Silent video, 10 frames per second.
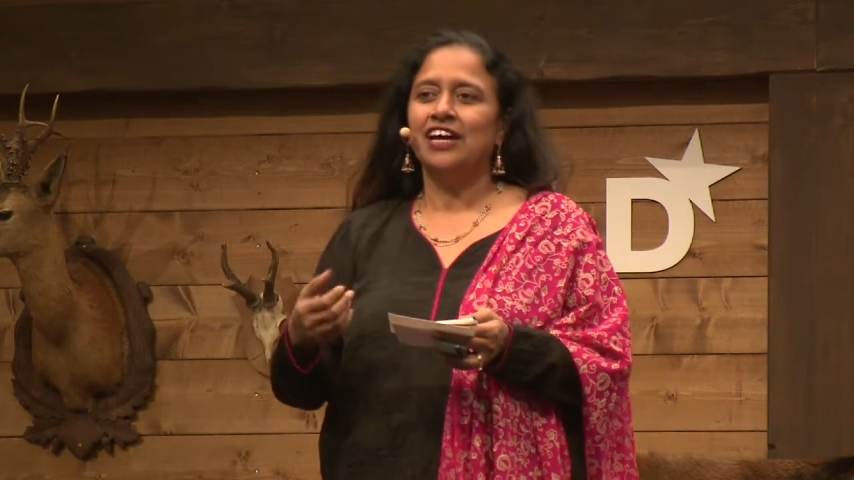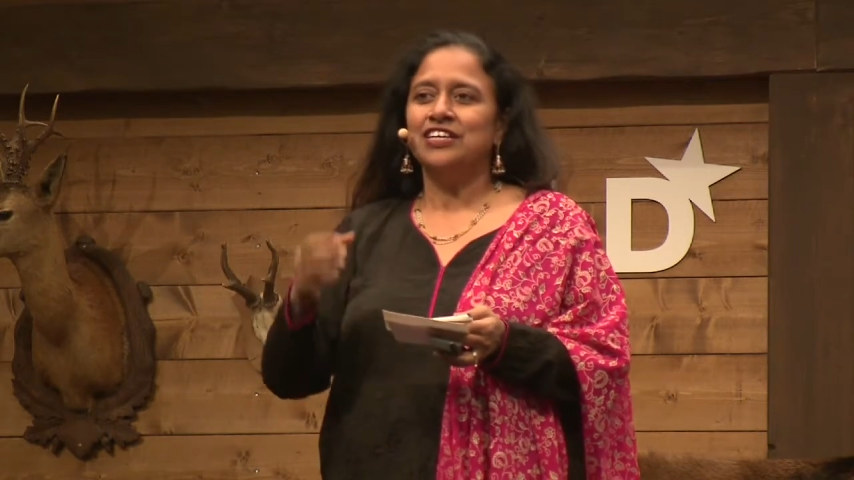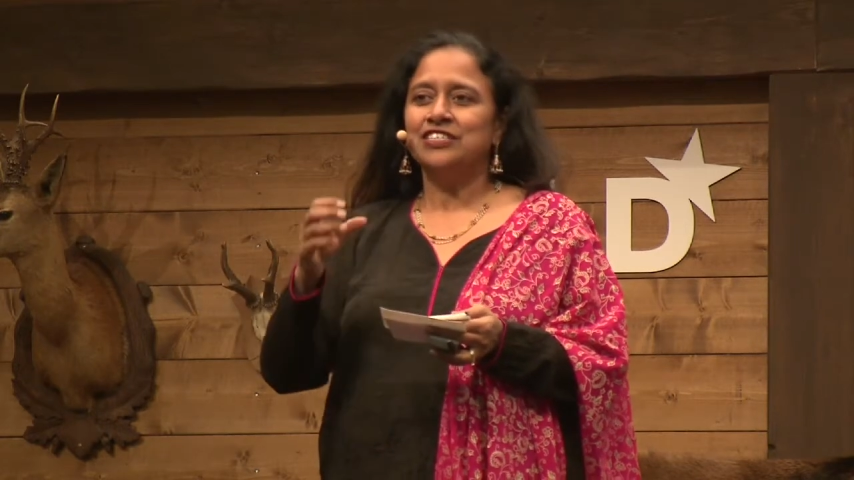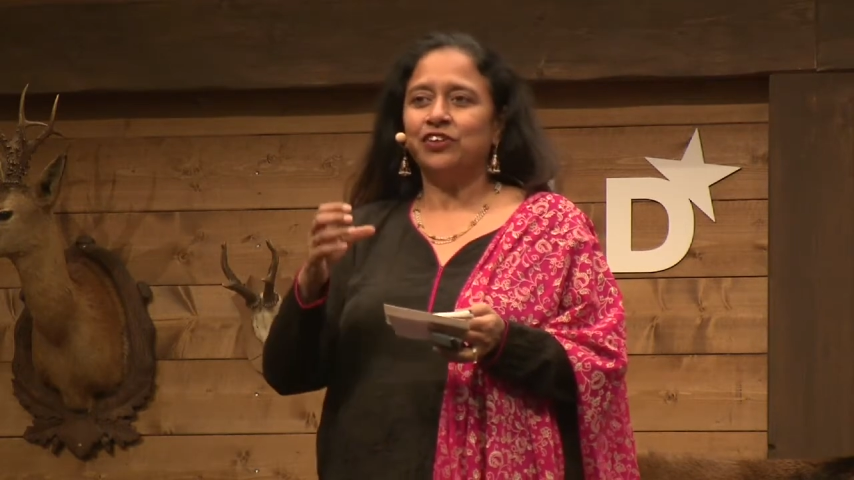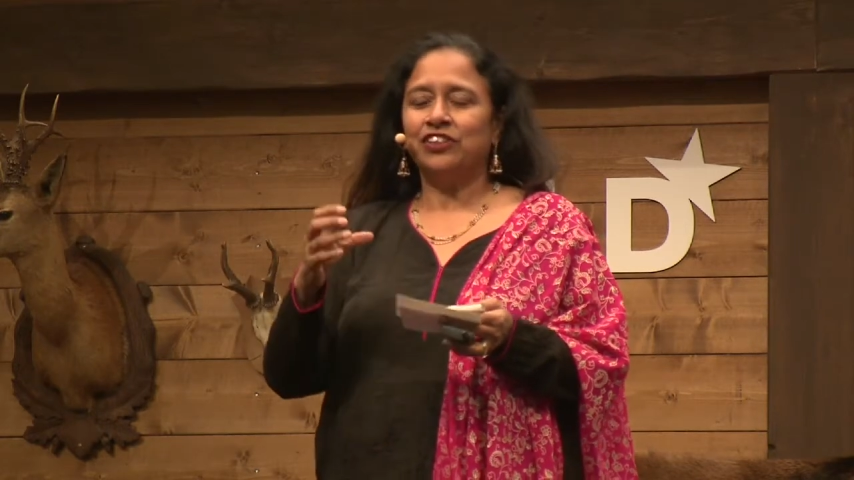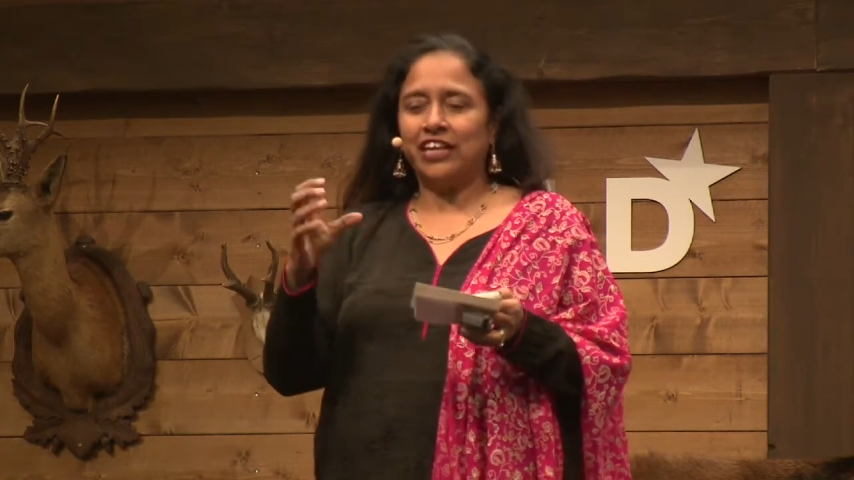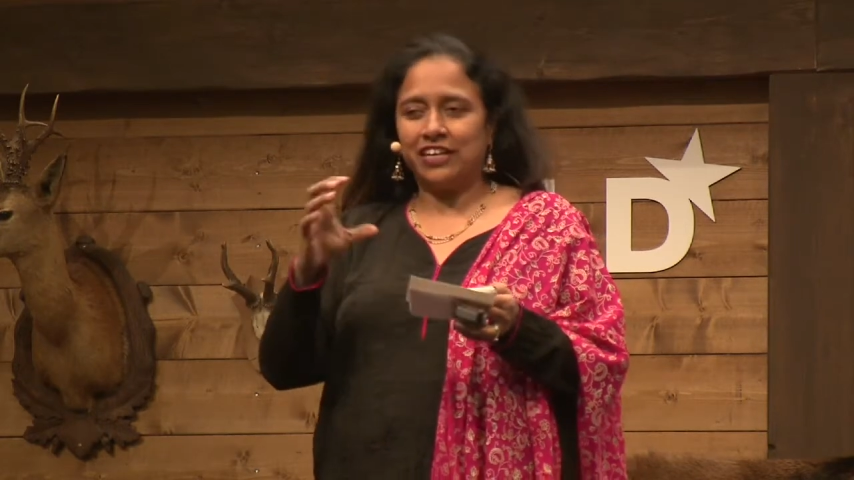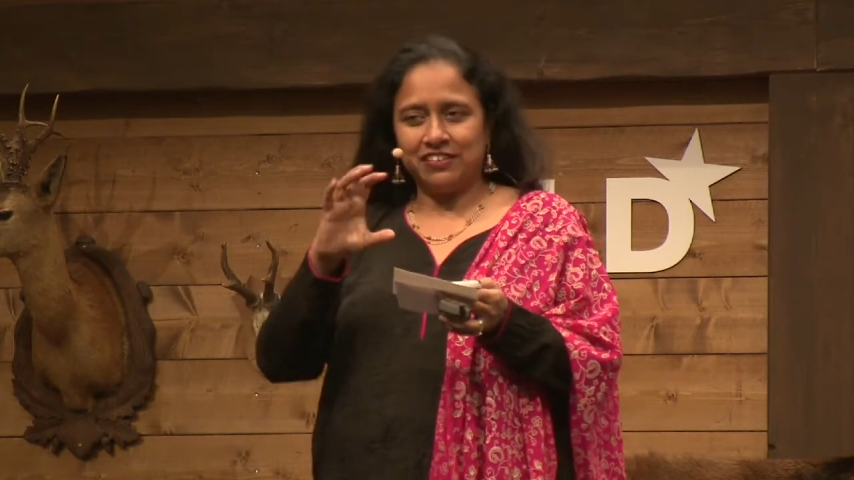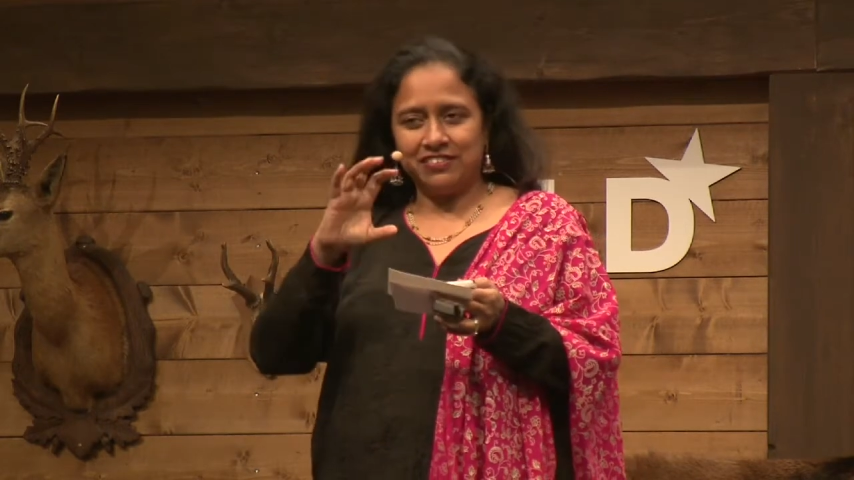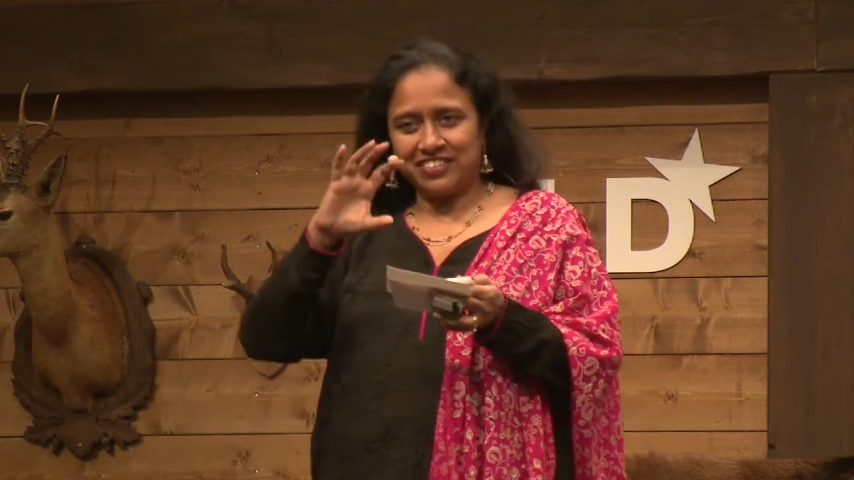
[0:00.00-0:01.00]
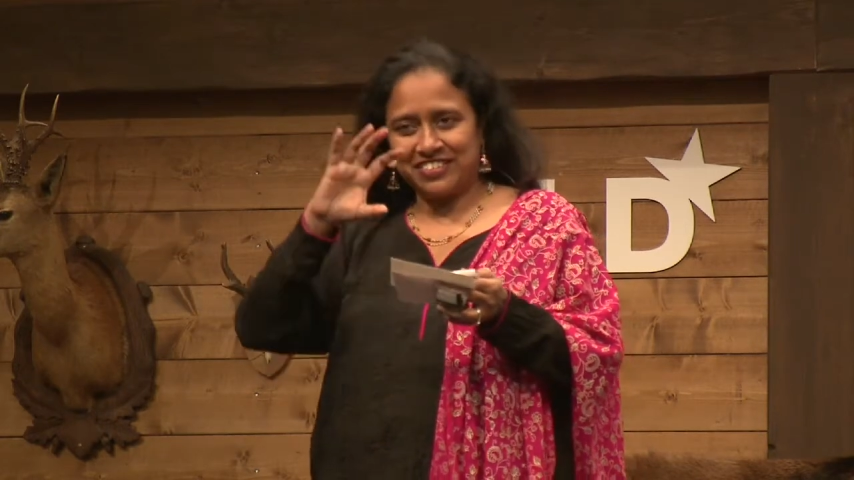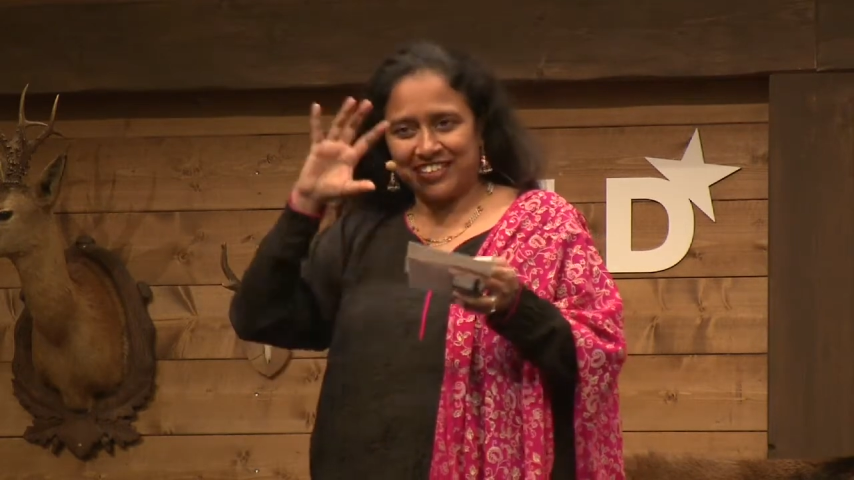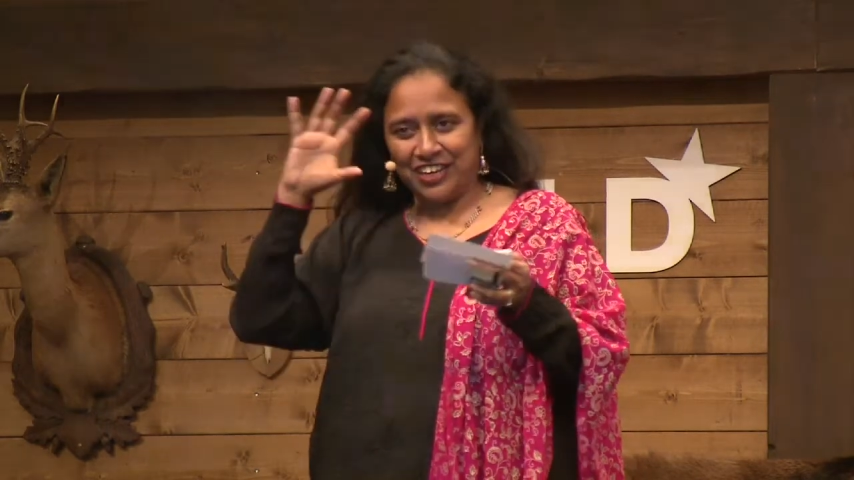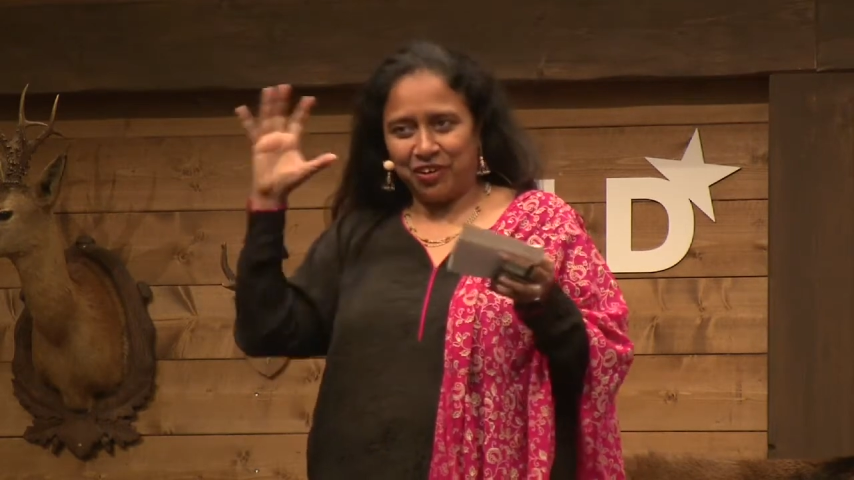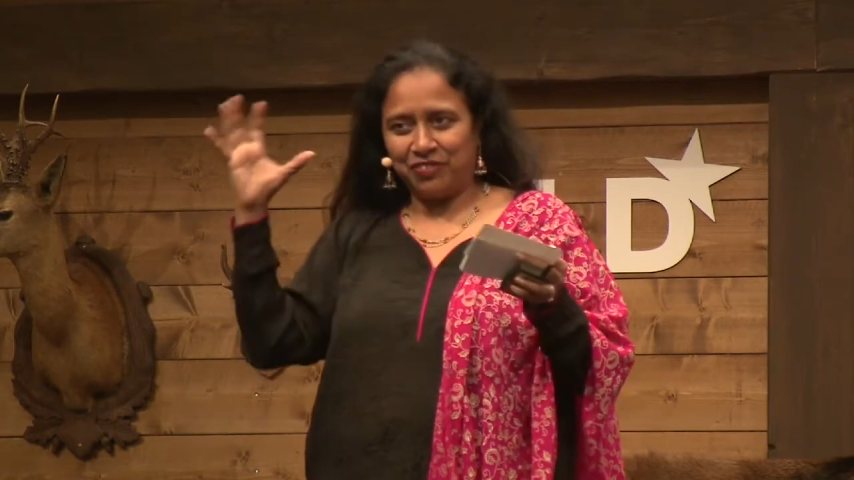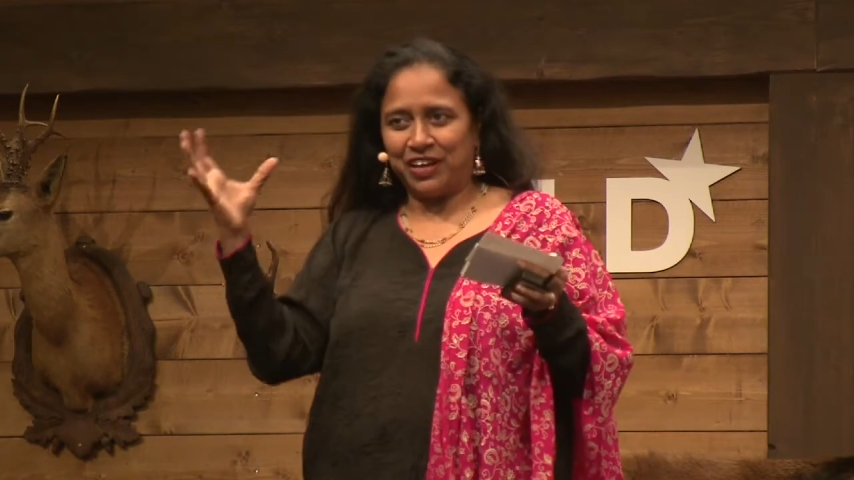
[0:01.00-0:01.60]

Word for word: So just think of